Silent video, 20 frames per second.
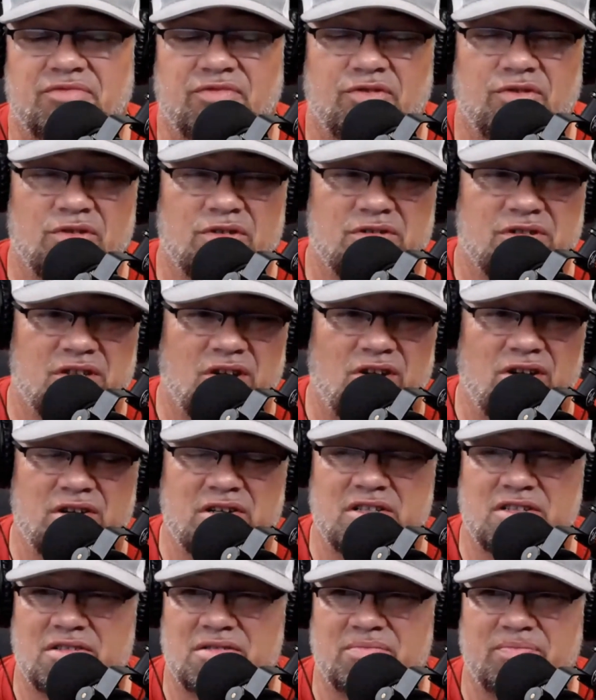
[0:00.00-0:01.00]
for as
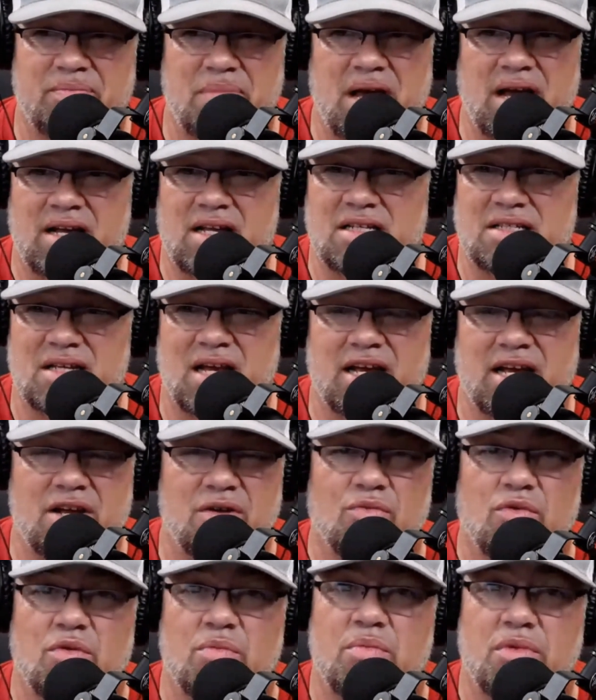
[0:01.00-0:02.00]
long as back as I
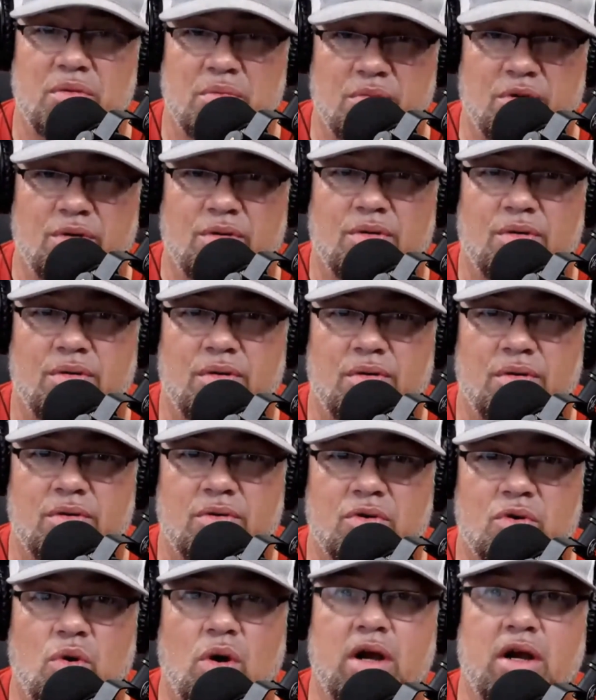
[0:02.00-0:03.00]
can remember,
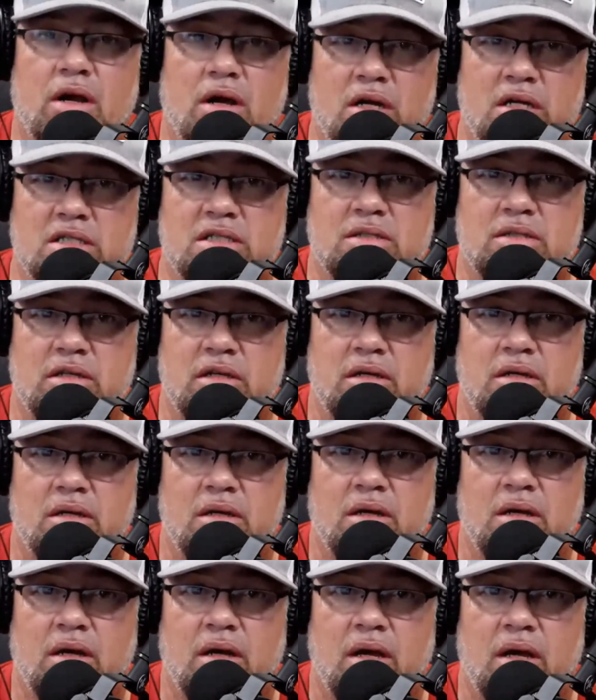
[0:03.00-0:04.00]
quite honestly.
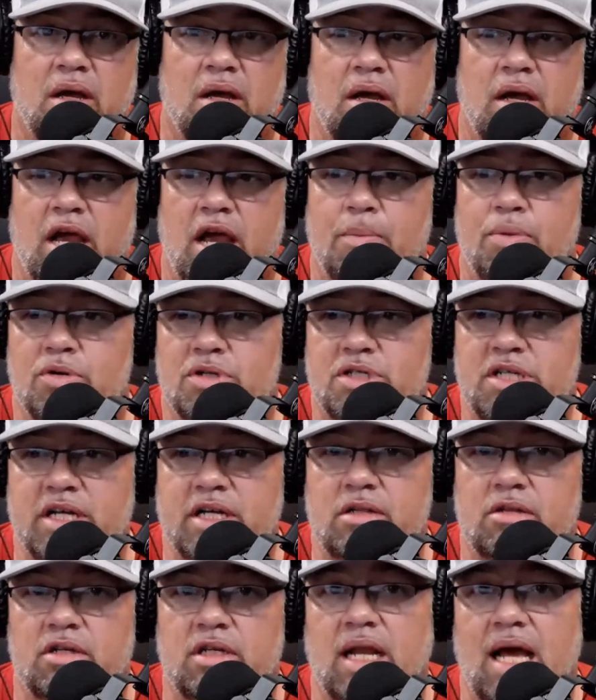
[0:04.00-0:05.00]
And
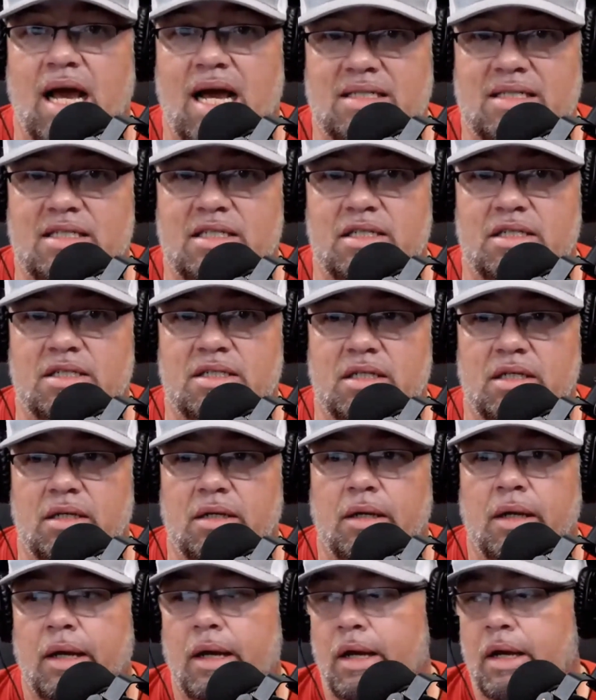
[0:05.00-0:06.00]
particularly last
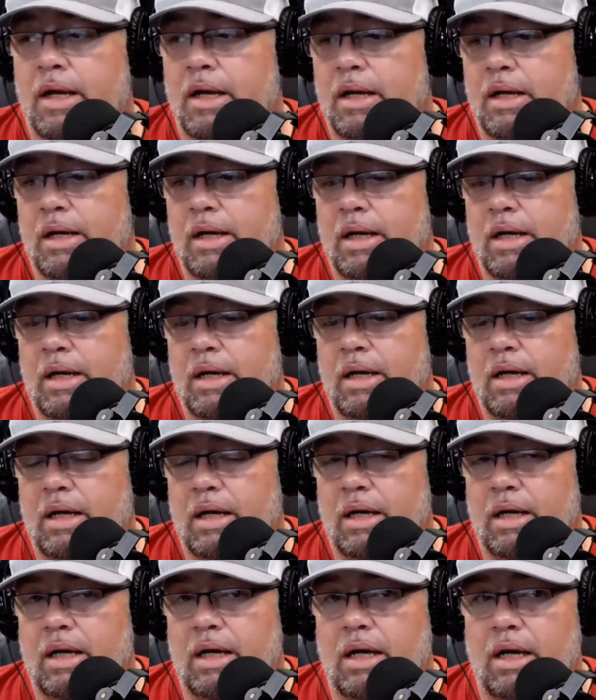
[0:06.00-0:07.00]
season,
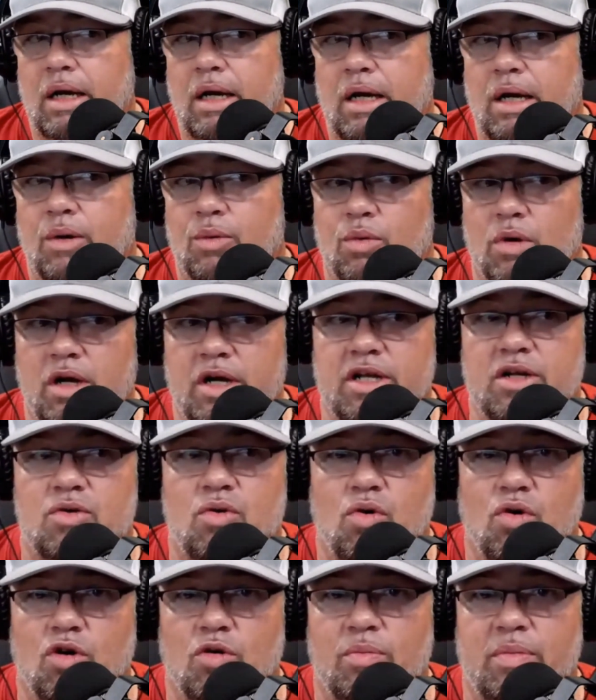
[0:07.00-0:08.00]
a running
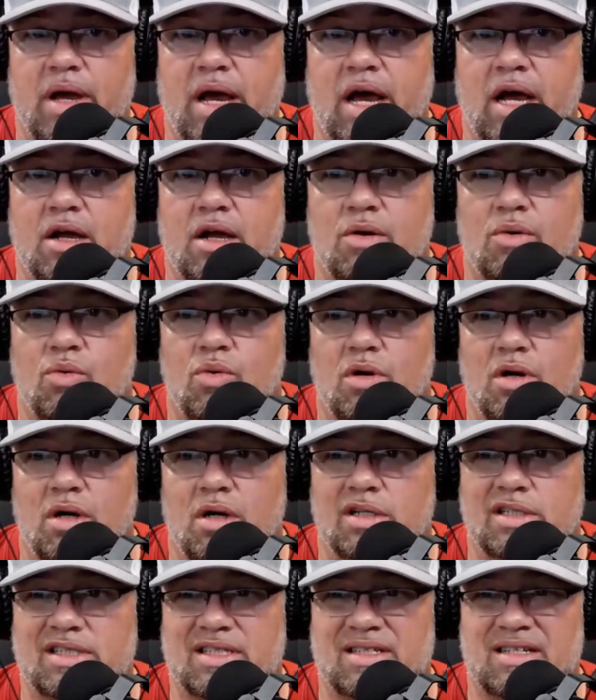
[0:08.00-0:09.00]
quarterback
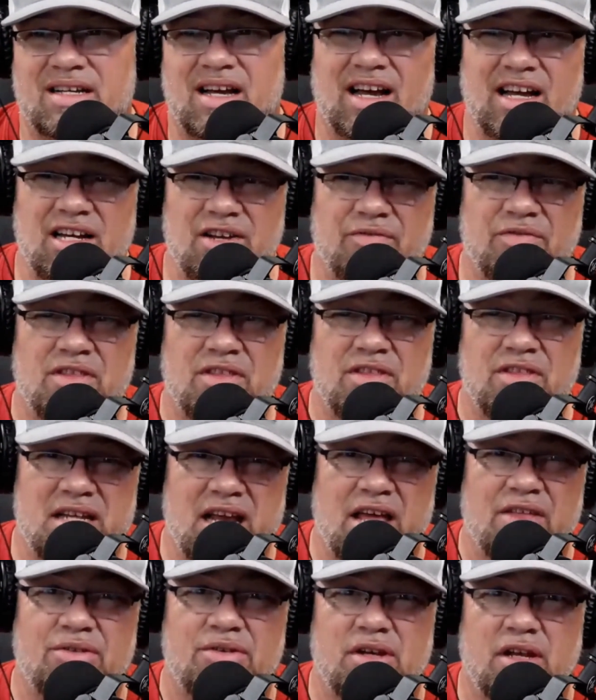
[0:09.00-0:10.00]
was kind of the
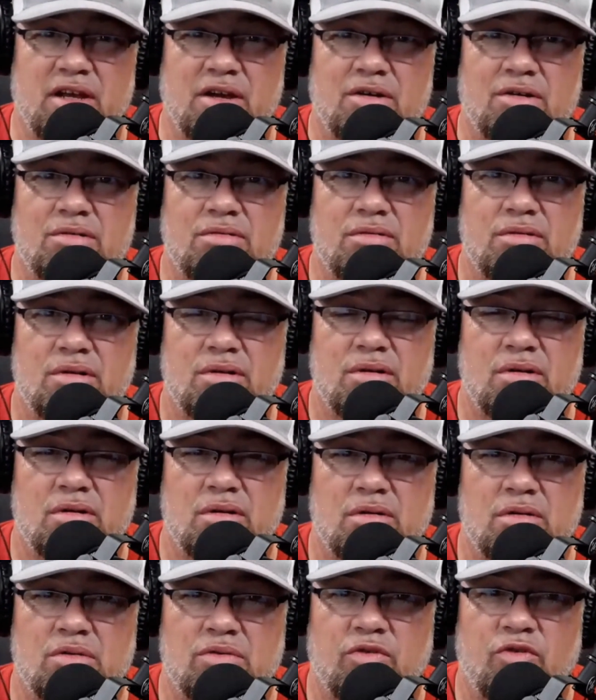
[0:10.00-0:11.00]
death knell
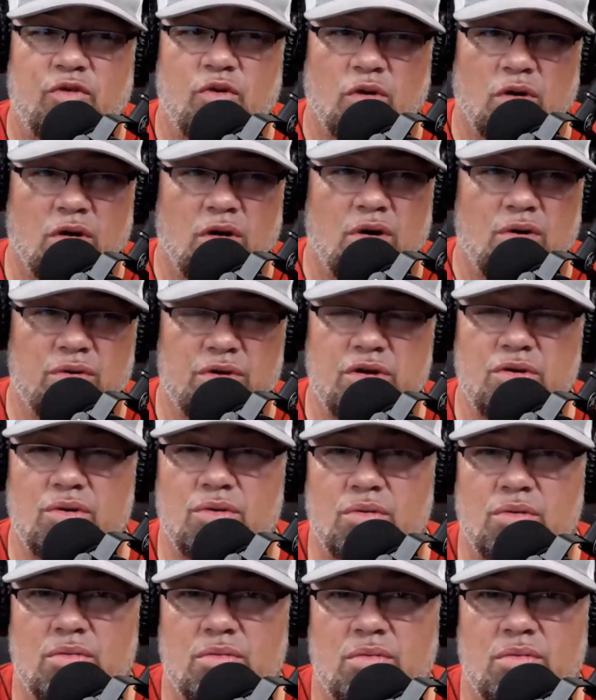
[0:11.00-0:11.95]
for OU.